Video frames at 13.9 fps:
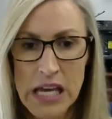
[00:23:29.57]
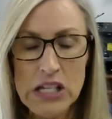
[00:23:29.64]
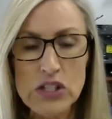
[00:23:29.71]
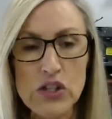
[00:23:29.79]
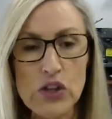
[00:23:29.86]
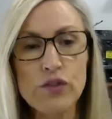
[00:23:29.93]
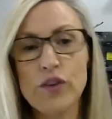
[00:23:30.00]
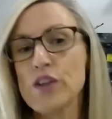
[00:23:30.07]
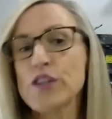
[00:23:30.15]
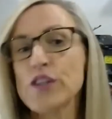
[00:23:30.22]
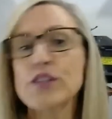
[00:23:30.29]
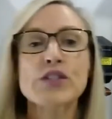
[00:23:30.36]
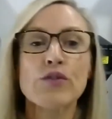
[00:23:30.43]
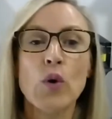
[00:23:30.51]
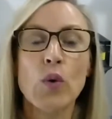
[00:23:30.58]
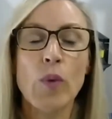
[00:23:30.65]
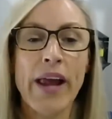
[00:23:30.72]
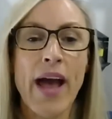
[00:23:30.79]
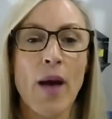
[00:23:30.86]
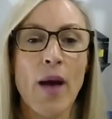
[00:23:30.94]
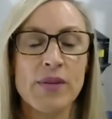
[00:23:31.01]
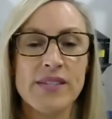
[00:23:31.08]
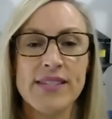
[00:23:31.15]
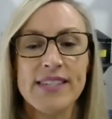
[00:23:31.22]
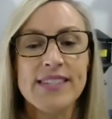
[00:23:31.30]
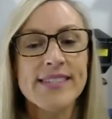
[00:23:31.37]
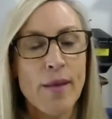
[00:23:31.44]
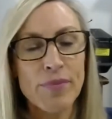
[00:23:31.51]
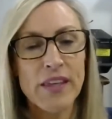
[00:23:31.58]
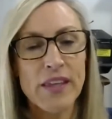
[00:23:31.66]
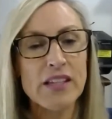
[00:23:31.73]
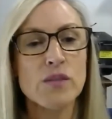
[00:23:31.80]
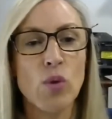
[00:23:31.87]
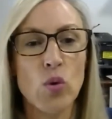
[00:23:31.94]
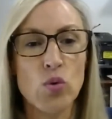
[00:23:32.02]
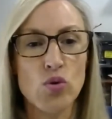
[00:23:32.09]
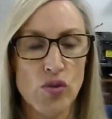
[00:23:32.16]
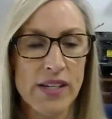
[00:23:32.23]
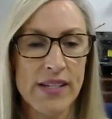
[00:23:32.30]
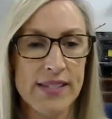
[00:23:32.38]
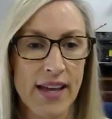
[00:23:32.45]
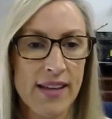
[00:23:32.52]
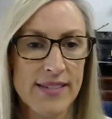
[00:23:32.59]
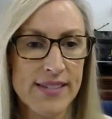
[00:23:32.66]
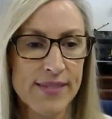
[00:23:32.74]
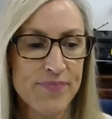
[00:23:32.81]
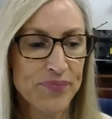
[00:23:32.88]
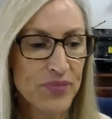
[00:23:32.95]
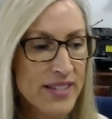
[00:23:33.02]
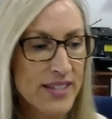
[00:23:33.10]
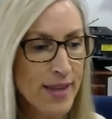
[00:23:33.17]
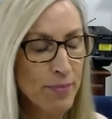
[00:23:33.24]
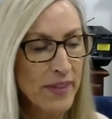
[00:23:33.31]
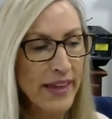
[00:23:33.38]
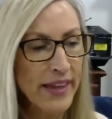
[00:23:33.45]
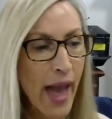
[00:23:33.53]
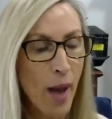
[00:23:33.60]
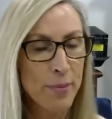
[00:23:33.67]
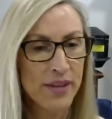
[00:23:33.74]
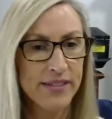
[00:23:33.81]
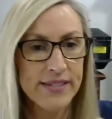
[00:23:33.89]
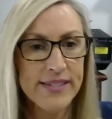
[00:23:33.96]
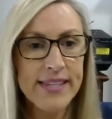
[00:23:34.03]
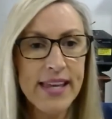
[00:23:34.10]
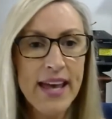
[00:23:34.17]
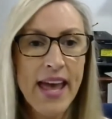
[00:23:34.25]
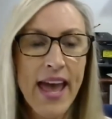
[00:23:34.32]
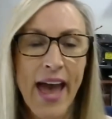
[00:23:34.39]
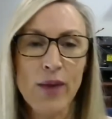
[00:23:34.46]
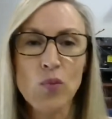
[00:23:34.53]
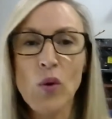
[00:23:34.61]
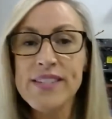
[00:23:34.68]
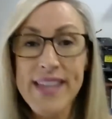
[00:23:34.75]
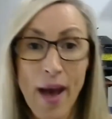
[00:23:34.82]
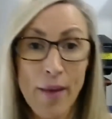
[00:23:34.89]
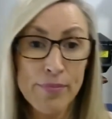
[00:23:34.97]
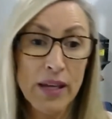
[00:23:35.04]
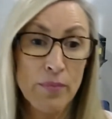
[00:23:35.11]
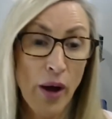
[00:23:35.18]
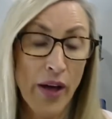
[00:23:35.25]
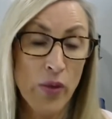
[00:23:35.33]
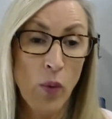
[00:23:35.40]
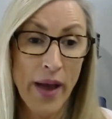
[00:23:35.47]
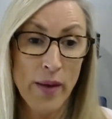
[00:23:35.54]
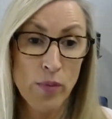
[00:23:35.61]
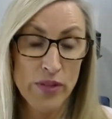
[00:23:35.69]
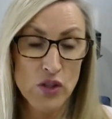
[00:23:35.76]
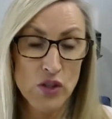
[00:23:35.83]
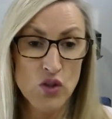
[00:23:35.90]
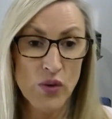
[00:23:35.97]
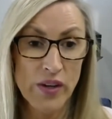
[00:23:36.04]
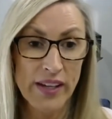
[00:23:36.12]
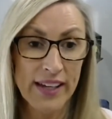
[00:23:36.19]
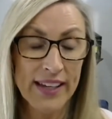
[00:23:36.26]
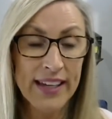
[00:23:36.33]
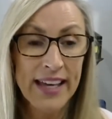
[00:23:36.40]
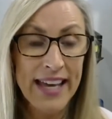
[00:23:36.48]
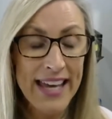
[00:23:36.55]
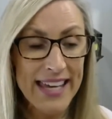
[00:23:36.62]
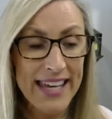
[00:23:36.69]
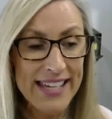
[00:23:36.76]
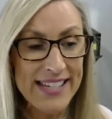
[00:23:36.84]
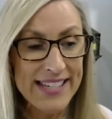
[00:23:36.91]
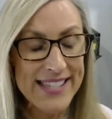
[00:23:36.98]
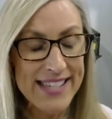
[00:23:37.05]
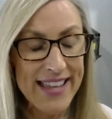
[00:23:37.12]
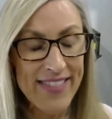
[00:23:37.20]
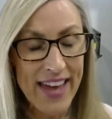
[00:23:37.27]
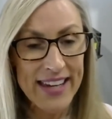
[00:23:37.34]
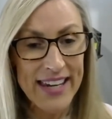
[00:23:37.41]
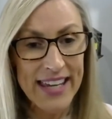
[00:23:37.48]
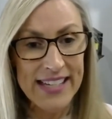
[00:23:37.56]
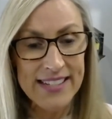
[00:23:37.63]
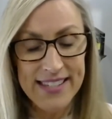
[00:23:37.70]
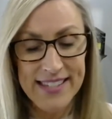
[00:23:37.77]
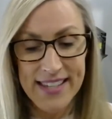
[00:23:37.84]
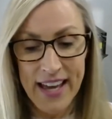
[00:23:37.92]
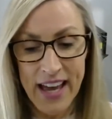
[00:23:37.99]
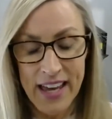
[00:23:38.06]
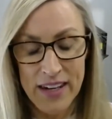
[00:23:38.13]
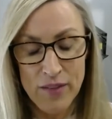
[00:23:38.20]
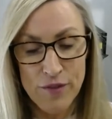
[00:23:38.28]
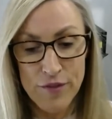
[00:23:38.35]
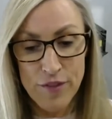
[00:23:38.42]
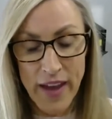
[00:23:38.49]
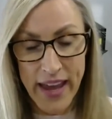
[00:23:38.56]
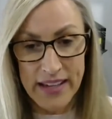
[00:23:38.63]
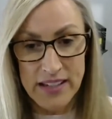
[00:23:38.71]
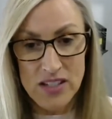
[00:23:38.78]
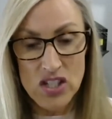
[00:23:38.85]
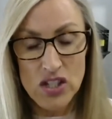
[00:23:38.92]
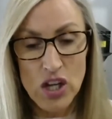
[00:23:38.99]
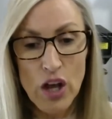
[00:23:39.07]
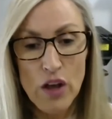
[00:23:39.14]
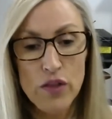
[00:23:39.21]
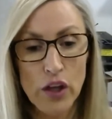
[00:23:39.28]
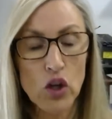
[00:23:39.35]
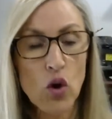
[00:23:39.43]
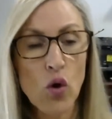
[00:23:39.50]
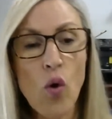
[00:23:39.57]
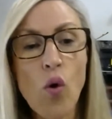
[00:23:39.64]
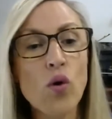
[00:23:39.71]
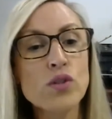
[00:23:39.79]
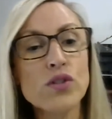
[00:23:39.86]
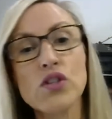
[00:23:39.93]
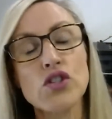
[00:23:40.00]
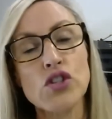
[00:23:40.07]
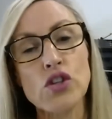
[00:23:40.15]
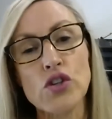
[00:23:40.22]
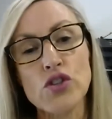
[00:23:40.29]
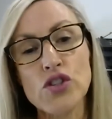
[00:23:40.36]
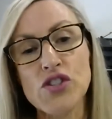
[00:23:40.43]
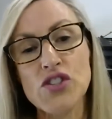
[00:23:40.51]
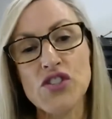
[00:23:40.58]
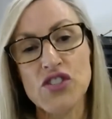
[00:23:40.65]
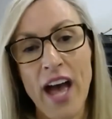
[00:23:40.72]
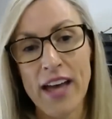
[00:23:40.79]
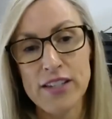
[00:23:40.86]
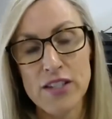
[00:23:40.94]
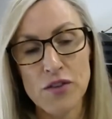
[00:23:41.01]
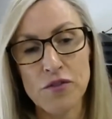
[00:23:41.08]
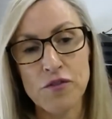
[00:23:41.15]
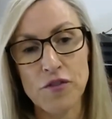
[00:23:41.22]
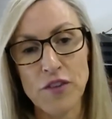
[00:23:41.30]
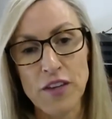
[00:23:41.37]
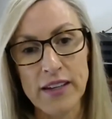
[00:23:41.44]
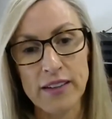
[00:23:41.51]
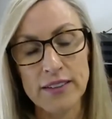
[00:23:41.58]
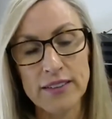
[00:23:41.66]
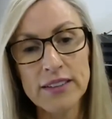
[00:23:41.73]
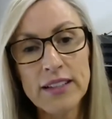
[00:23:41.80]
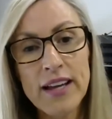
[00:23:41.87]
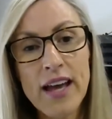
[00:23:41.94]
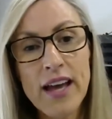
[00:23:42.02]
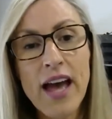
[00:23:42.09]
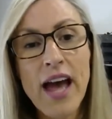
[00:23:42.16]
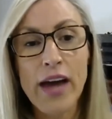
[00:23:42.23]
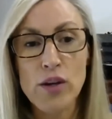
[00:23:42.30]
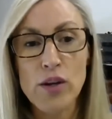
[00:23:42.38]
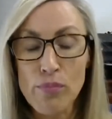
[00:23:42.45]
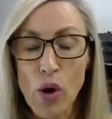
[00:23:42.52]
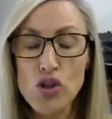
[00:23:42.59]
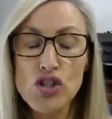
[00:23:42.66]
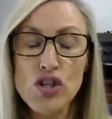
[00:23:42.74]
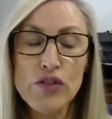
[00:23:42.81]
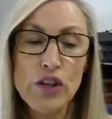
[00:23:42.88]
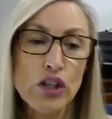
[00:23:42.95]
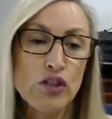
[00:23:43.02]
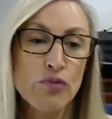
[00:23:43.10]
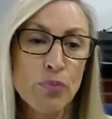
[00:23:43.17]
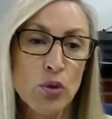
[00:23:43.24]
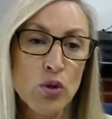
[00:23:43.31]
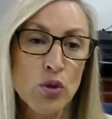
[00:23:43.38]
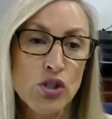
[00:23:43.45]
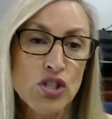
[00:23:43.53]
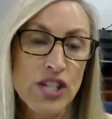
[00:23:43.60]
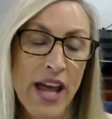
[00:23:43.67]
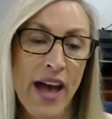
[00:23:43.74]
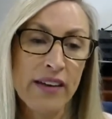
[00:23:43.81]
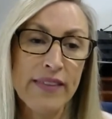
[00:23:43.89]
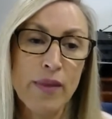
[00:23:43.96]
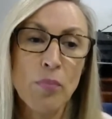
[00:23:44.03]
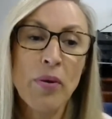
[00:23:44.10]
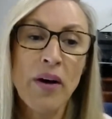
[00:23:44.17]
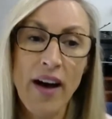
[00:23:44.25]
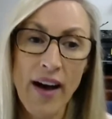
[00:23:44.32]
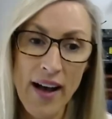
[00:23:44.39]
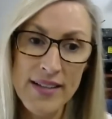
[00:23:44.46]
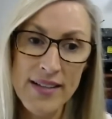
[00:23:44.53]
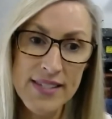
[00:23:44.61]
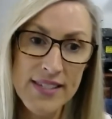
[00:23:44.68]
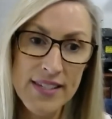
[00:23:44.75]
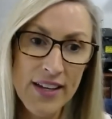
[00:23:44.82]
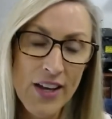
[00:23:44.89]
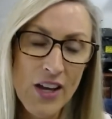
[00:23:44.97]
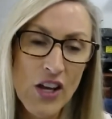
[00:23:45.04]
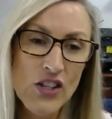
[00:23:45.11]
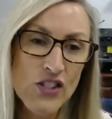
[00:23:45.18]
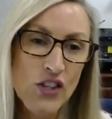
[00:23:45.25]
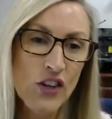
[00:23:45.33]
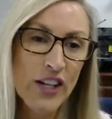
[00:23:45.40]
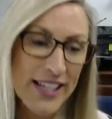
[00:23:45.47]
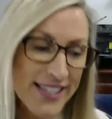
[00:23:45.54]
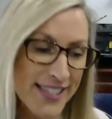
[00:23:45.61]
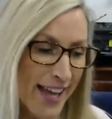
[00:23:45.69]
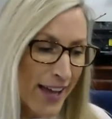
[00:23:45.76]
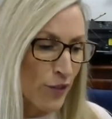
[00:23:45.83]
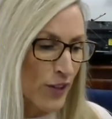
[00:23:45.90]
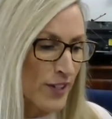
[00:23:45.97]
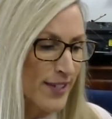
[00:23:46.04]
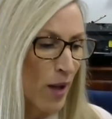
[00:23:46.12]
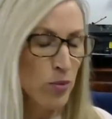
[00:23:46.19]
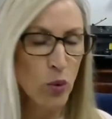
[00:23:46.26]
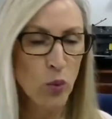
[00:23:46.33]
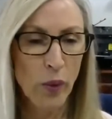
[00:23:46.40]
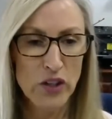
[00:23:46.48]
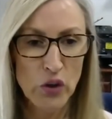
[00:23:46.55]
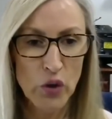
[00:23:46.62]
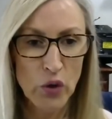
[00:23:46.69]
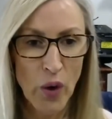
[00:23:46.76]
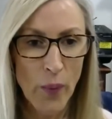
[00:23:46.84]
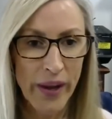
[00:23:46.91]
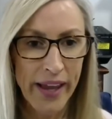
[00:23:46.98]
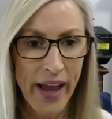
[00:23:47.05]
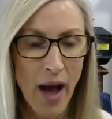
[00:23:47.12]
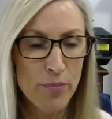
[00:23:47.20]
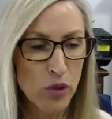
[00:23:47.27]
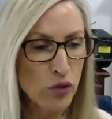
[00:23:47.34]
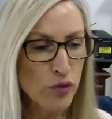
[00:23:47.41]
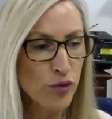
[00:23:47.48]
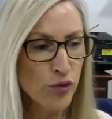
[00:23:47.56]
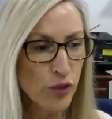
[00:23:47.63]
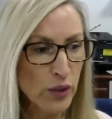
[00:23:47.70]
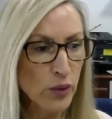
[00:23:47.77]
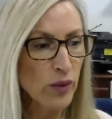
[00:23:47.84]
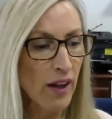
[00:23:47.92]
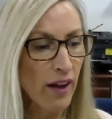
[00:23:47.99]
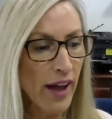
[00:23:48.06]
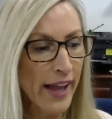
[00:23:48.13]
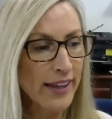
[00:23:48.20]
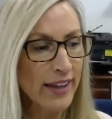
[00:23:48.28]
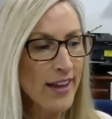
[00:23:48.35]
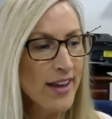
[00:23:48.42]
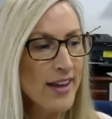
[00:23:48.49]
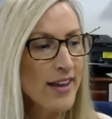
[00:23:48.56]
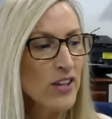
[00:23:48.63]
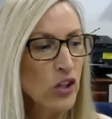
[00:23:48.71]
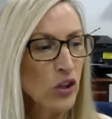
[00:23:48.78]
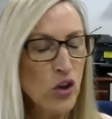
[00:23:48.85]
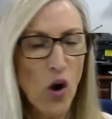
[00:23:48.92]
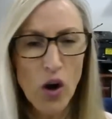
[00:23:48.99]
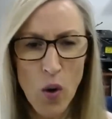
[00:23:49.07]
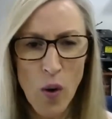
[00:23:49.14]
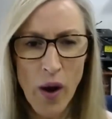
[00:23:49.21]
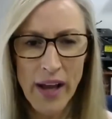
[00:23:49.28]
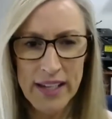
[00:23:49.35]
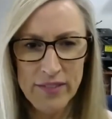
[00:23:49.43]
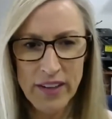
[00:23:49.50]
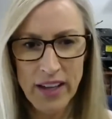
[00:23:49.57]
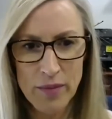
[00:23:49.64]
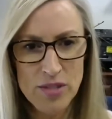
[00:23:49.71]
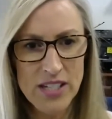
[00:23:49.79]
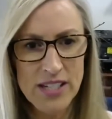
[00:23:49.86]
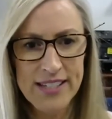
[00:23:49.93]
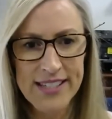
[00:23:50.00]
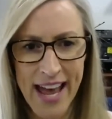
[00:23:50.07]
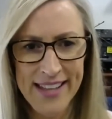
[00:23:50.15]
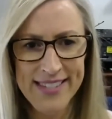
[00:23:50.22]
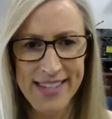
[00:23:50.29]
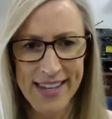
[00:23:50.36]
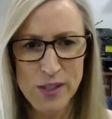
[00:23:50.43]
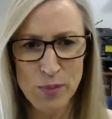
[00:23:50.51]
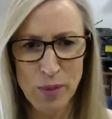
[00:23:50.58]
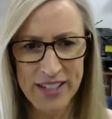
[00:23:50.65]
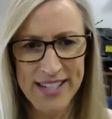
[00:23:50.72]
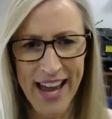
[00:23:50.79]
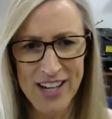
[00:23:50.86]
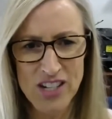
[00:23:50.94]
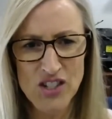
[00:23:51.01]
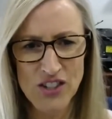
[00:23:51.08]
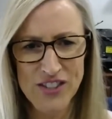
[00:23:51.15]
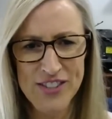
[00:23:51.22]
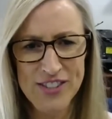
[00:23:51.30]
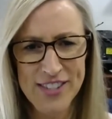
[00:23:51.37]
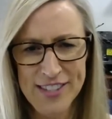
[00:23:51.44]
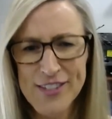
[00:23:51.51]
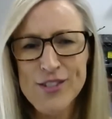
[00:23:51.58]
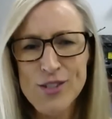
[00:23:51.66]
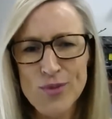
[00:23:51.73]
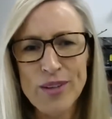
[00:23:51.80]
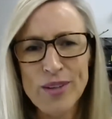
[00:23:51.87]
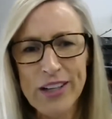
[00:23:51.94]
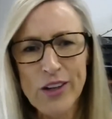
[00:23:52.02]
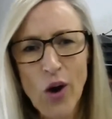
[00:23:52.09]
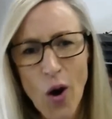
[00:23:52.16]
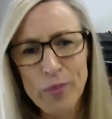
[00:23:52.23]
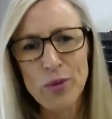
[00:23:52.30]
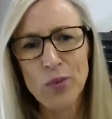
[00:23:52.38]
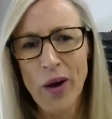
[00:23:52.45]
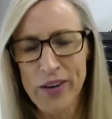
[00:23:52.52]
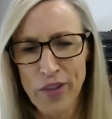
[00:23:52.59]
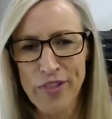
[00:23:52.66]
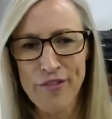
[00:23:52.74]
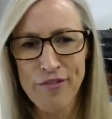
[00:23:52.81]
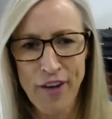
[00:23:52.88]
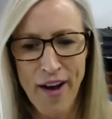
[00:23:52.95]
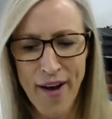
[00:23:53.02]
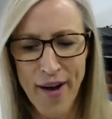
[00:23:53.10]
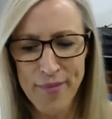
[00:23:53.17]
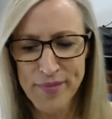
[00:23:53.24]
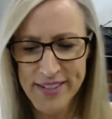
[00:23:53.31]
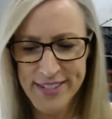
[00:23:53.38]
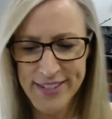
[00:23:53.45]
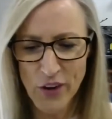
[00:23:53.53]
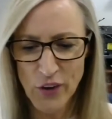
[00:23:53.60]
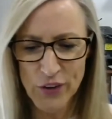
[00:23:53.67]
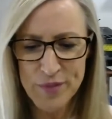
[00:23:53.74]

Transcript: So first of all, what happens is something small triggers us. Something happens. And what's happening, by the way, with a trigger is that it's an event that causes you to start to feel an emotion that you've pushed down in the past. So let's say, for example, when you're growing up, you feel like you're not quite living up to your dad's expectations. This is a really common one on the farm. So